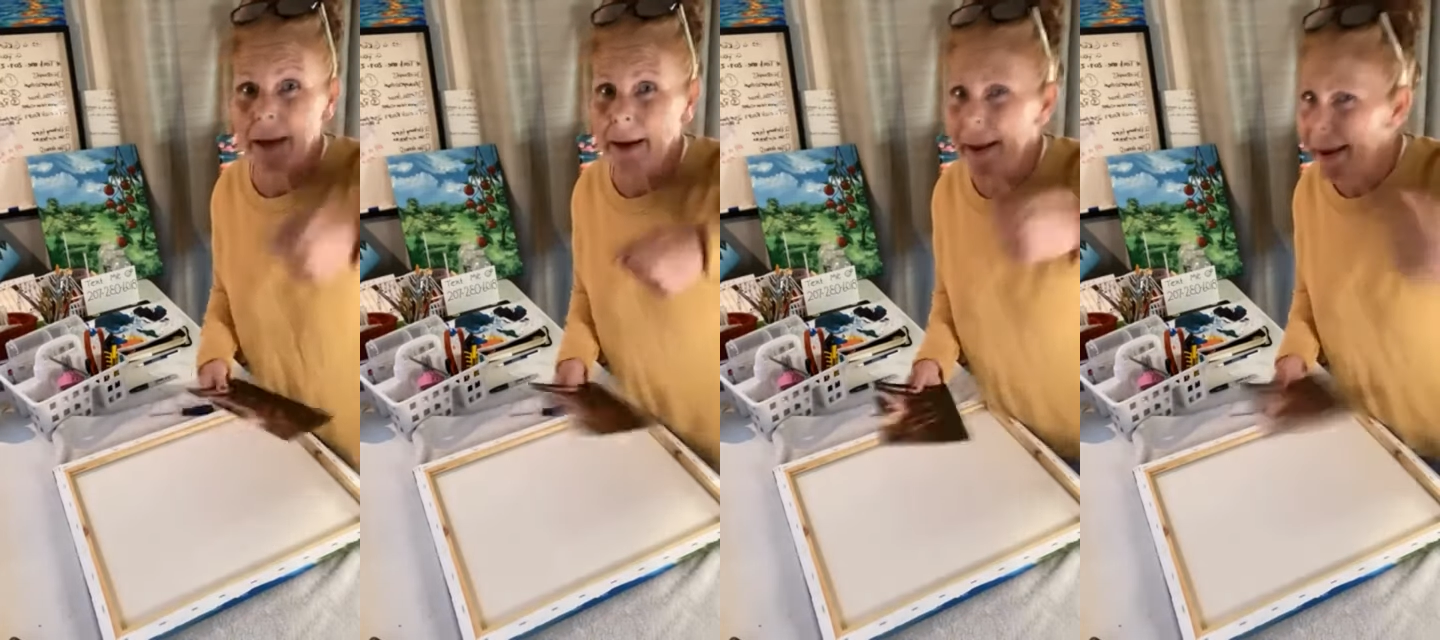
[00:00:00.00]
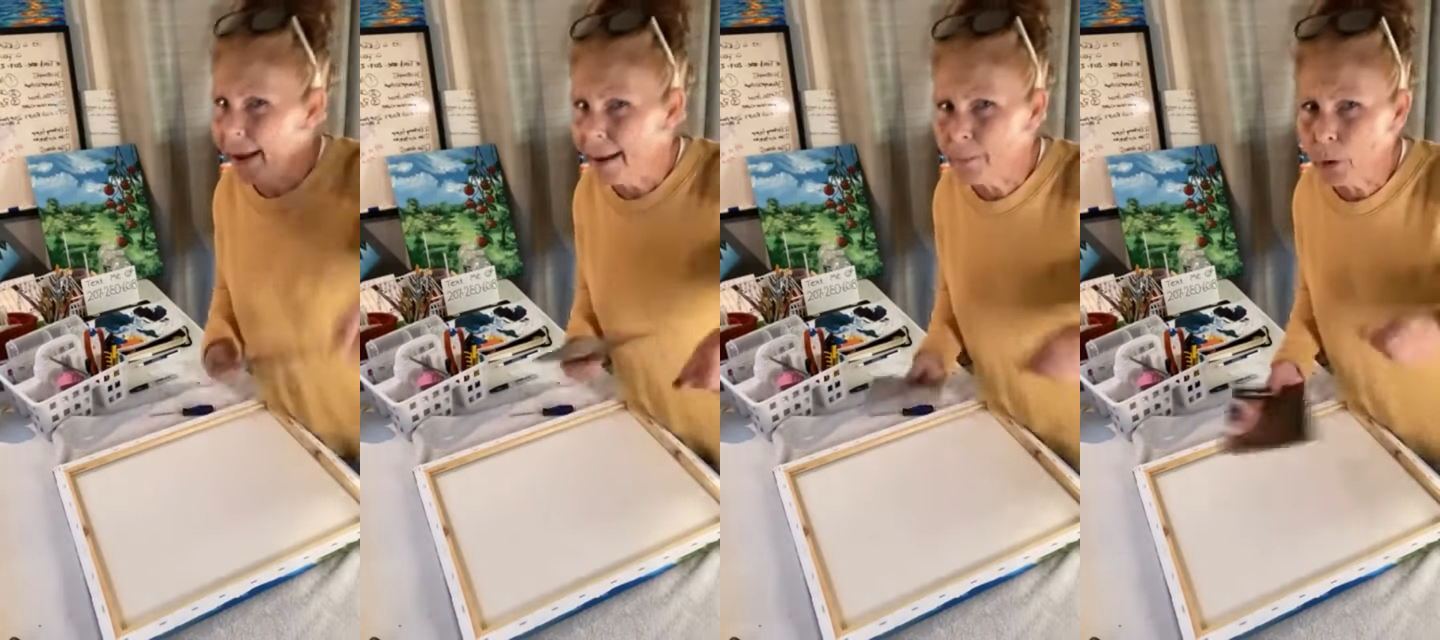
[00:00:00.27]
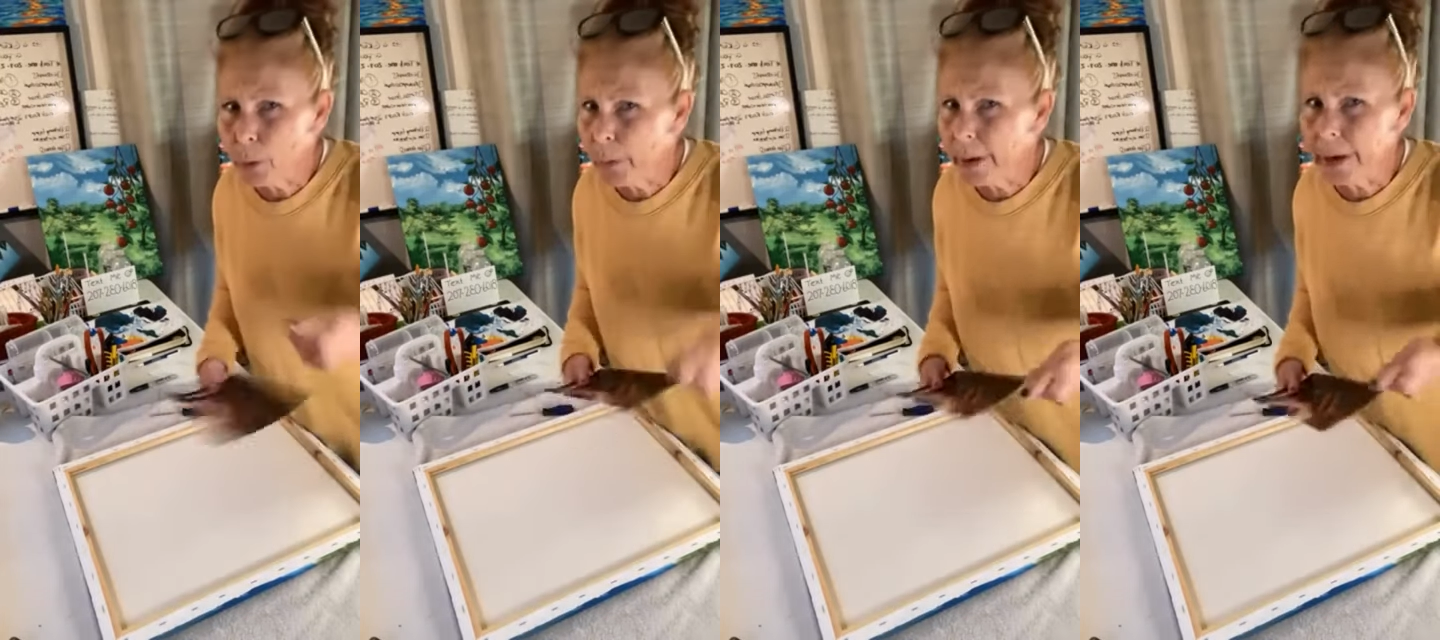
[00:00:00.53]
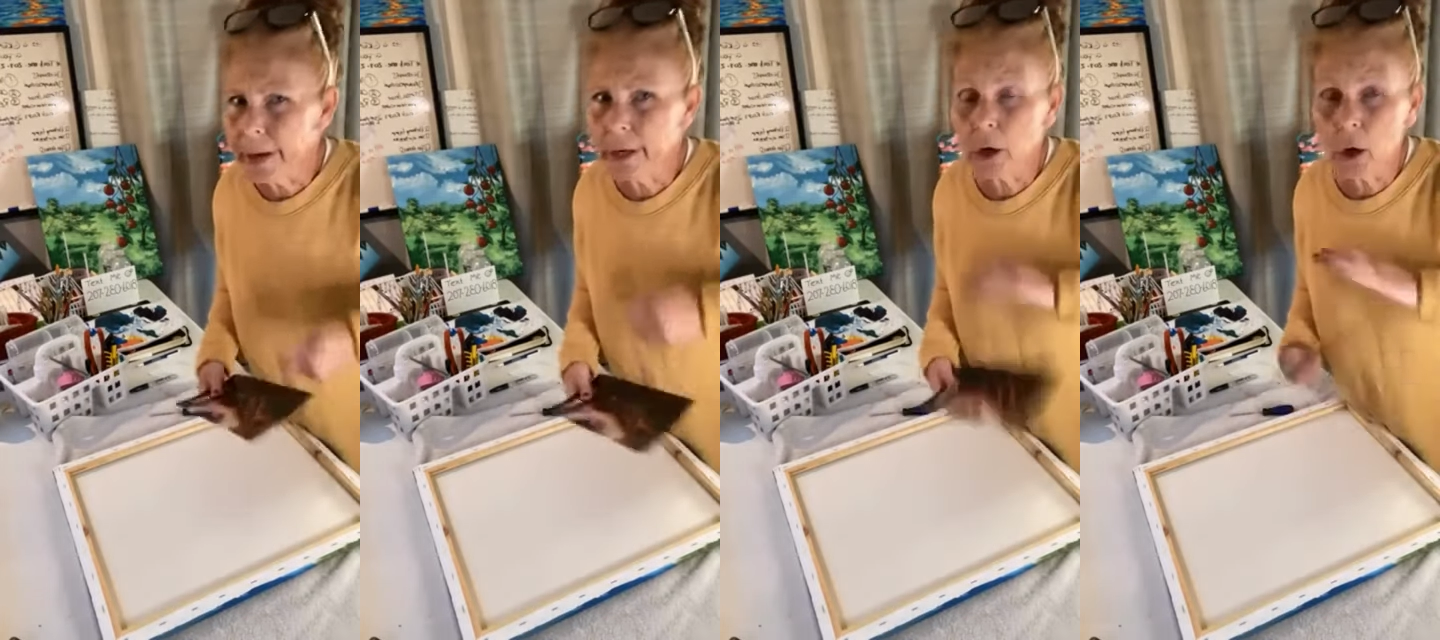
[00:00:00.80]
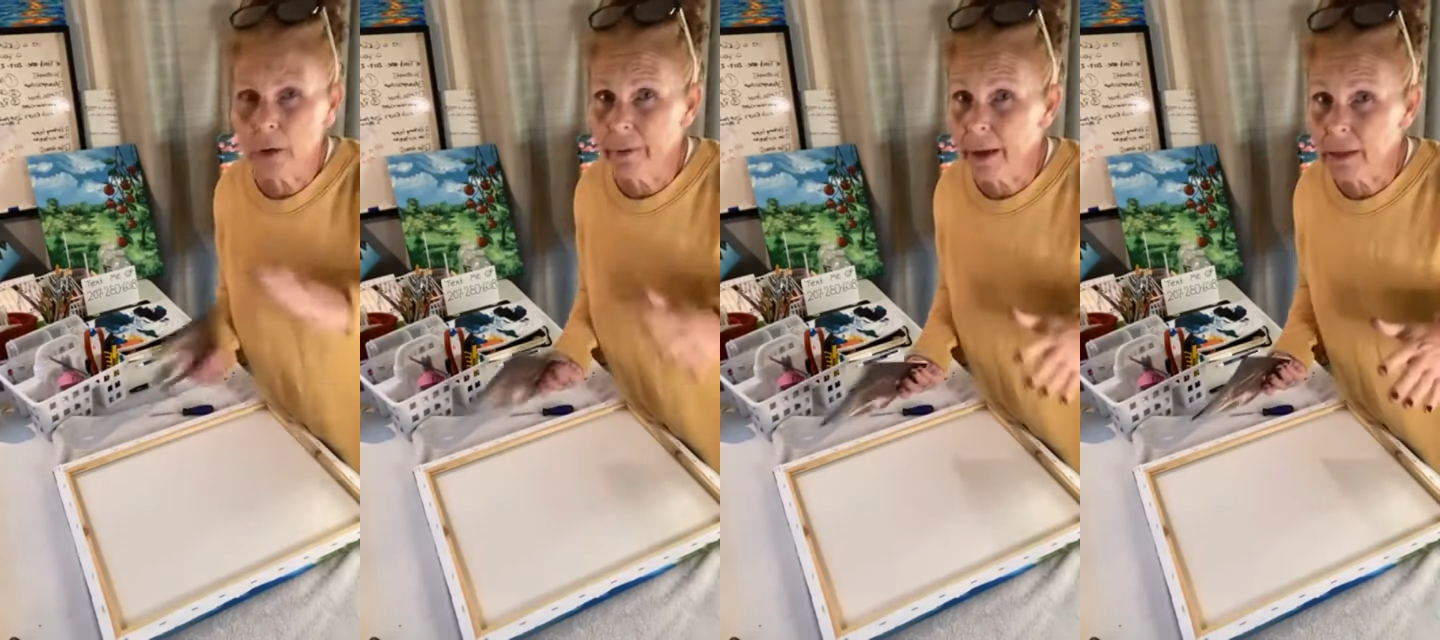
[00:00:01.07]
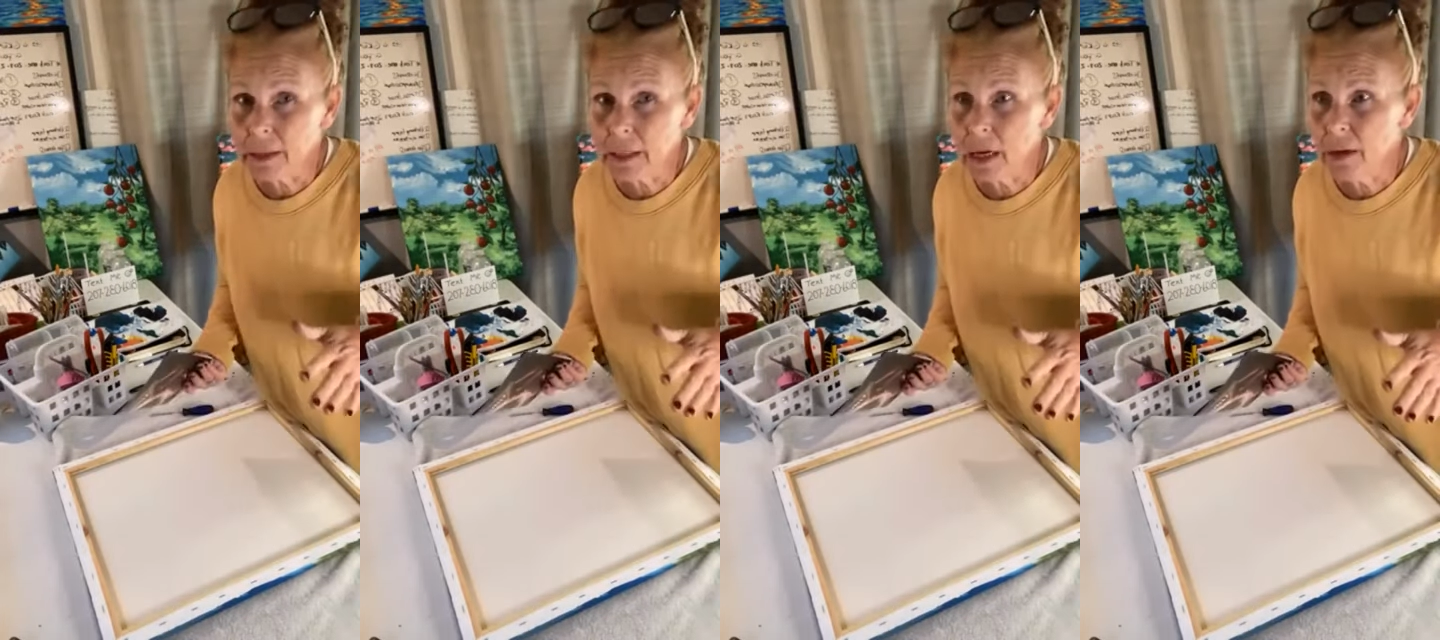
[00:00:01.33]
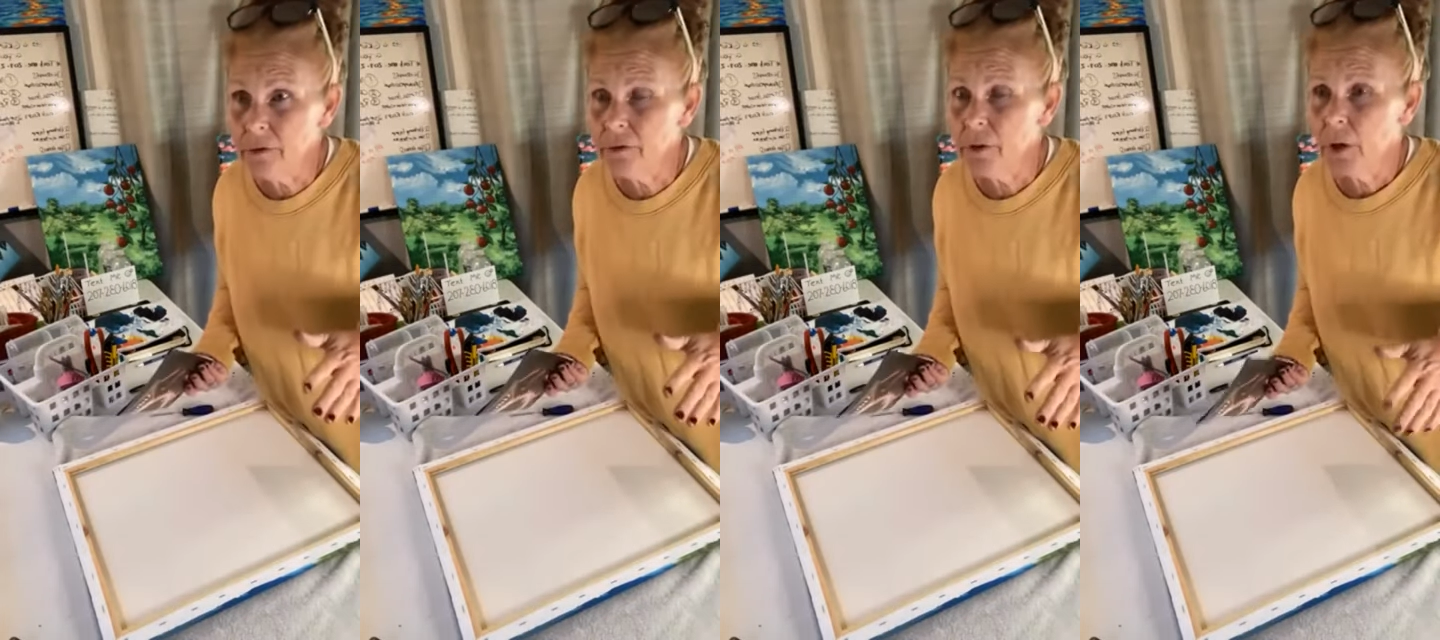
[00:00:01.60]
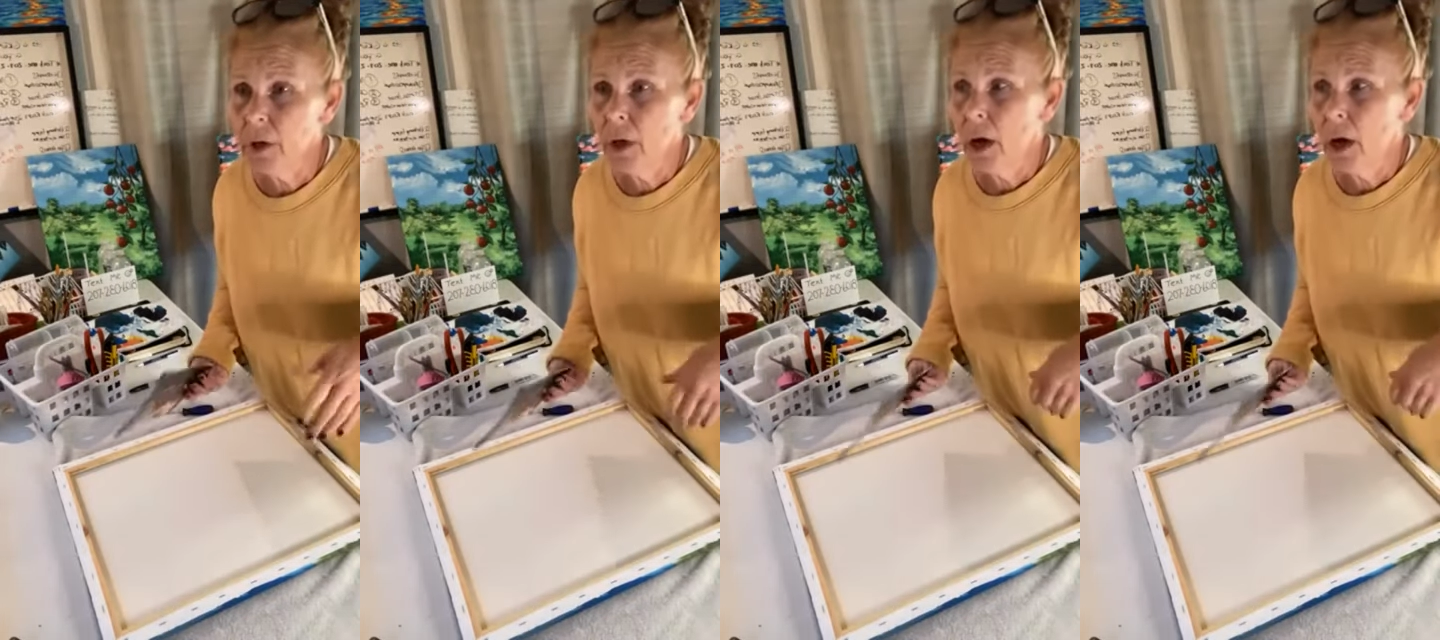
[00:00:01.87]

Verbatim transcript: and hammer in and all that stuff.